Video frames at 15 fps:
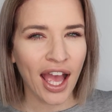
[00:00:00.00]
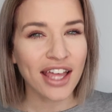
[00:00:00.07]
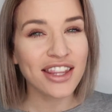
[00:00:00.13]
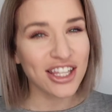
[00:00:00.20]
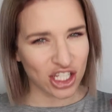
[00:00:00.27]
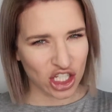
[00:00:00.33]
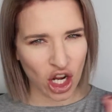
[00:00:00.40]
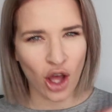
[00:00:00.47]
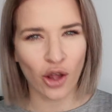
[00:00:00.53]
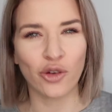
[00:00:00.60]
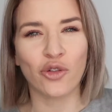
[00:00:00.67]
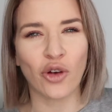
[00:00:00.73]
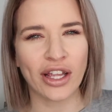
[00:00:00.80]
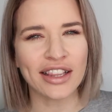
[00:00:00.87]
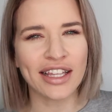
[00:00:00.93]
the
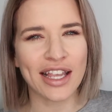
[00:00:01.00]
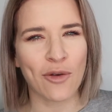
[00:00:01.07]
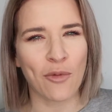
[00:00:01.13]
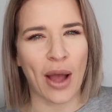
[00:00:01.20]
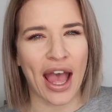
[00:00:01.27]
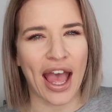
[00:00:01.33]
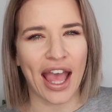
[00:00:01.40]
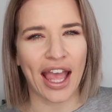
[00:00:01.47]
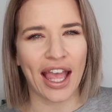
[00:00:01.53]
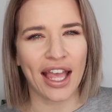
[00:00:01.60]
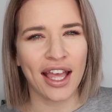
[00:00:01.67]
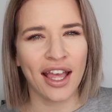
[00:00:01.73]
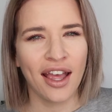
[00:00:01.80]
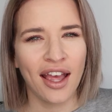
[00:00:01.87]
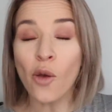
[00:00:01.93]
child-friendly
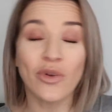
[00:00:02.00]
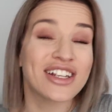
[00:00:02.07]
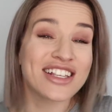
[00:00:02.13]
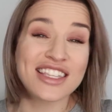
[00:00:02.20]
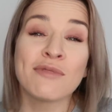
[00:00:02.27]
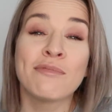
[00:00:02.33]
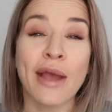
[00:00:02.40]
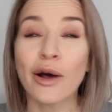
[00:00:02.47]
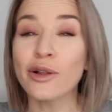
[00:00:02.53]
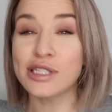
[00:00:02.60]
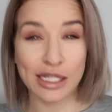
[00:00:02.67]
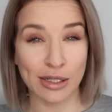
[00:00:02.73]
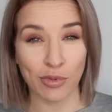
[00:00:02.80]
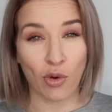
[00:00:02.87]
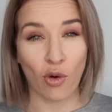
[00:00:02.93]
way, which is the melt
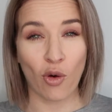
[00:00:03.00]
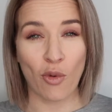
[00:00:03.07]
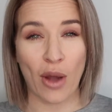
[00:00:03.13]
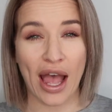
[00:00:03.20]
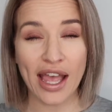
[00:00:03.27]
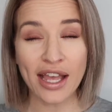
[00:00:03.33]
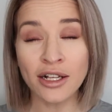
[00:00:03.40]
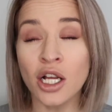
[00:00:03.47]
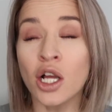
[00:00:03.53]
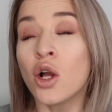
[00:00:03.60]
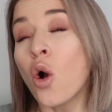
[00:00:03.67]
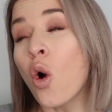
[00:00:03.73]
and pour way,